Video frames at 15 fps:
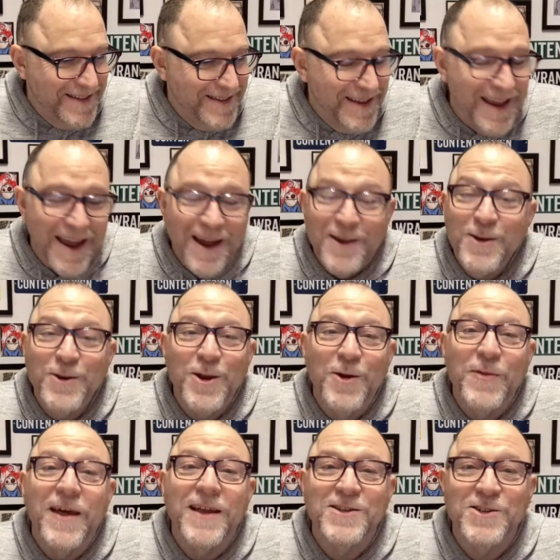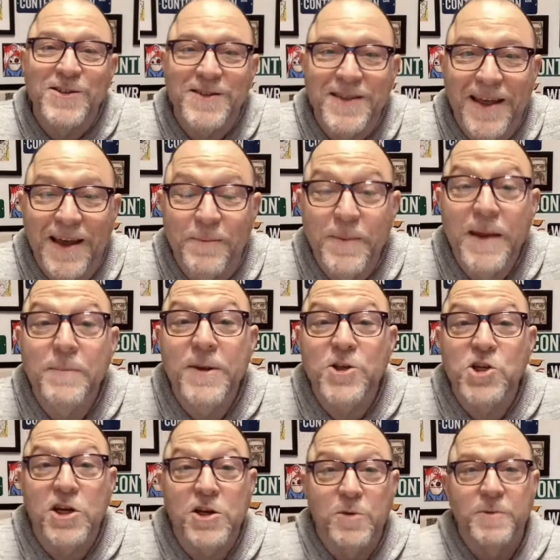Yeah, that made me
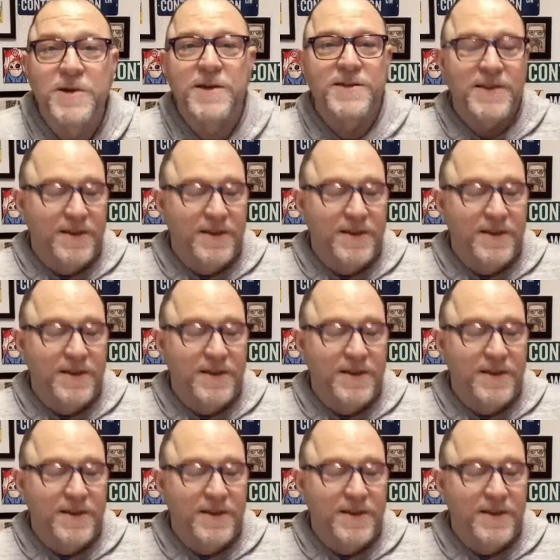chuckle because